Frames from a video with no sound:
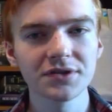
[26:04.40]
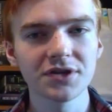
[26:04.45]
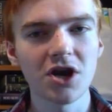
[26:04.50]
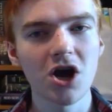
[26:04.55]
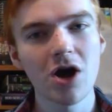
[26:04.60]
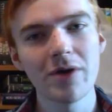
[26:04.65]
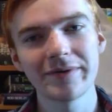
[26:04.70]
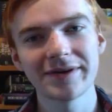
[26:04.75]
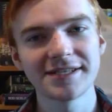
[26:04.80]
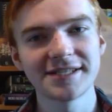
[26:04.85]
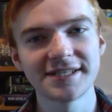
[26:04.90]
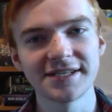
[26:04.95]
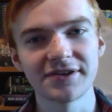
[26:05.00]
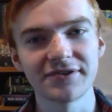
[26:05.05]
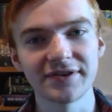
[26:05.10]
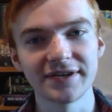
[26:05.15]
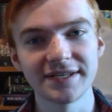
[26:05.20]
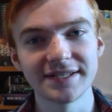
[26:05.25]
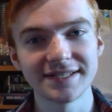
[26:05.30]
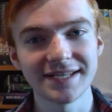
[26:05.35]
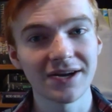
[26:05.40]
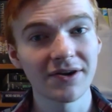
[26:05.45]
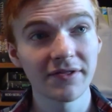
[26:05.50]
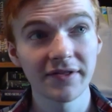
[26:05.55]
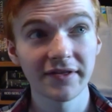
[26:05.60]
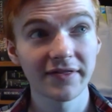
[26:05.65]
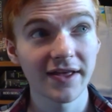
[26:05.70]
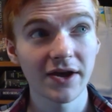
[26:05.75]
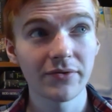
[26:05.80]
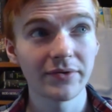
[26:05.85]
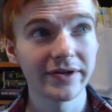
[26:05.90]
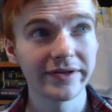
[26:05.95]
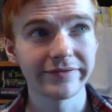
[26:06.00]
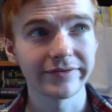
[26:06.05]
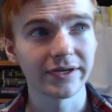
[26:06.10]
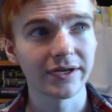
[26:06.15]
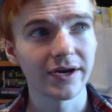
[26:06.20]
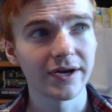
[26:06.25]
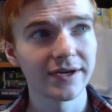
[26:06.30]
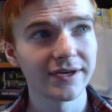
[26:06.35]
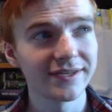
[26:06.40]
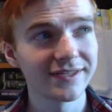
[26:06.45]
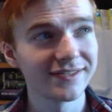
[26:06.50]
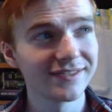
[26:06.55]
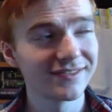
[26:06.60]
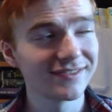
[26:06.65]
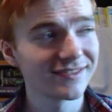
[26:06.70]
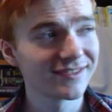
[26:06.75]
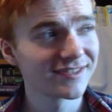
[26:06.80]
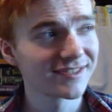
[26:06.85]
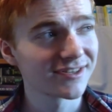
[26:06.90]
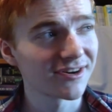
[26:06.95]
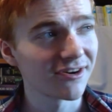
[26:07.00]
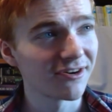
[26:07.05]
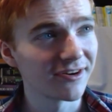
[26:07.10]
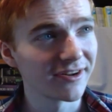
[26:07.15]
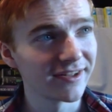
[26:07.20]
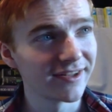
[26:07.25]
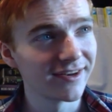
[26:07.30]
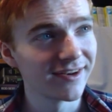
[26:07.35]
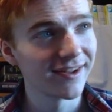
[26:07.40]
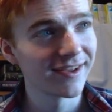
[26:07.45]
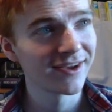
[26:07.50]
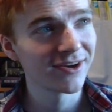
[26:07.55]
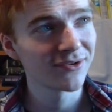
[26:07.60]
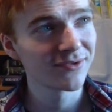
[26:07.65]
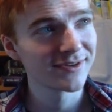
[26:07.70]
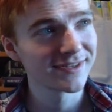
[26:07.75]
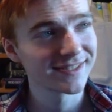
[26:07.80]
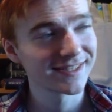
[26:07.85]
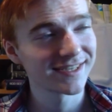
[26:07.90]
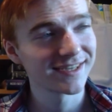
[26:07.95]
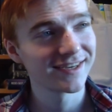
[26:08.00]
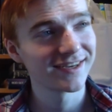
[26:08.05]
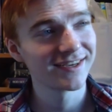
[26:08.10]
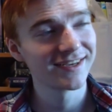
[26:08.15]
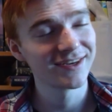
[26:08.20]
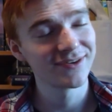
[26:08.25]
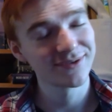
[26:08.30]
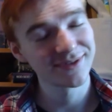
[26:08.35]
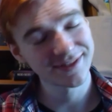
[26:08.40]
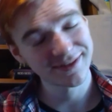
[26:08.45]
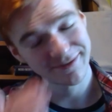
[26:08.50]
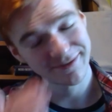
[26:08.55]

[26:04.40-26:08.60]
comic series. I don't think that one even got started. It was a